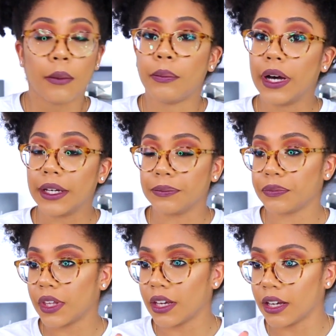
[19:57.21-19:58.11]
But,
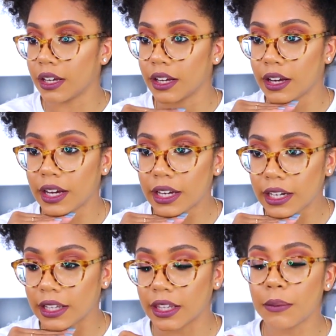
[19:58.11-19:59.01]

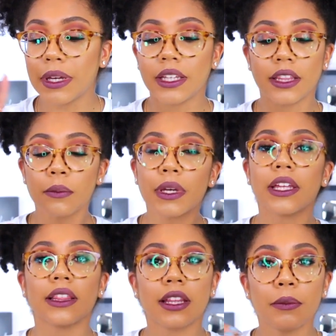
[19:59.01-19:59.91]
honey, let me
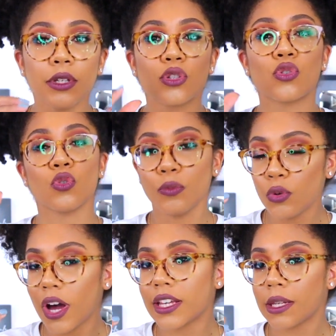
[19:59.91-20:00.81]
zoom
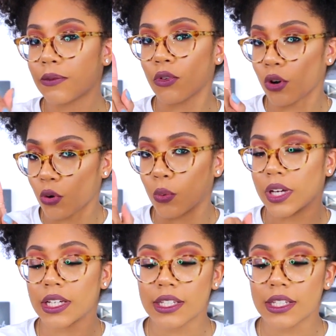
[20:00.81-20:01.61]
you guys up for a quick